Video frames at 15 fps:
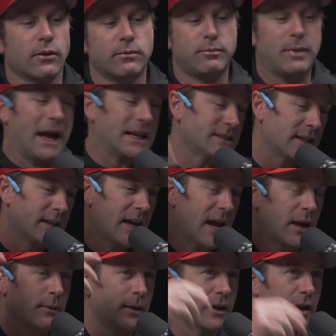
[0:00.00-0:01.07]
passing
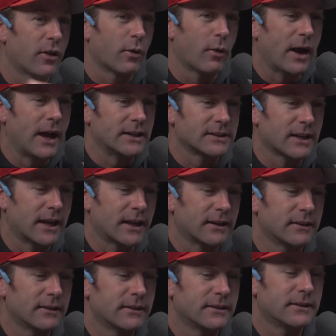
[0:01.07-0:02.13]
academy and otherwise, like,
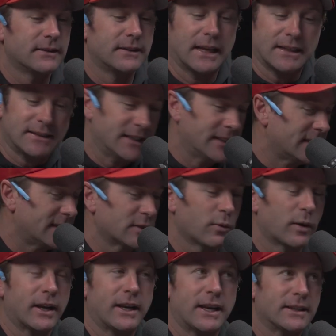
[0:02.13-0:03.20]
that this is
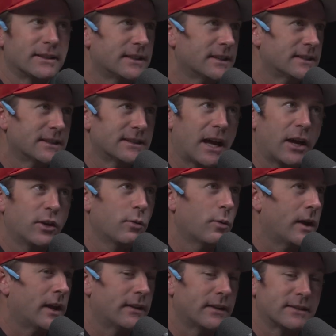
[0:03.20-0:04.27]
what it is. This is how you
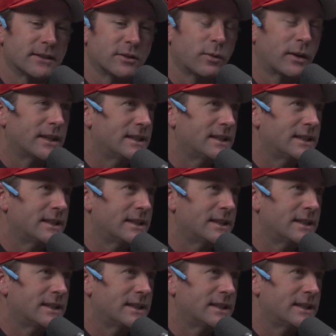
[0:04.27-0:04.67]
win. This is what it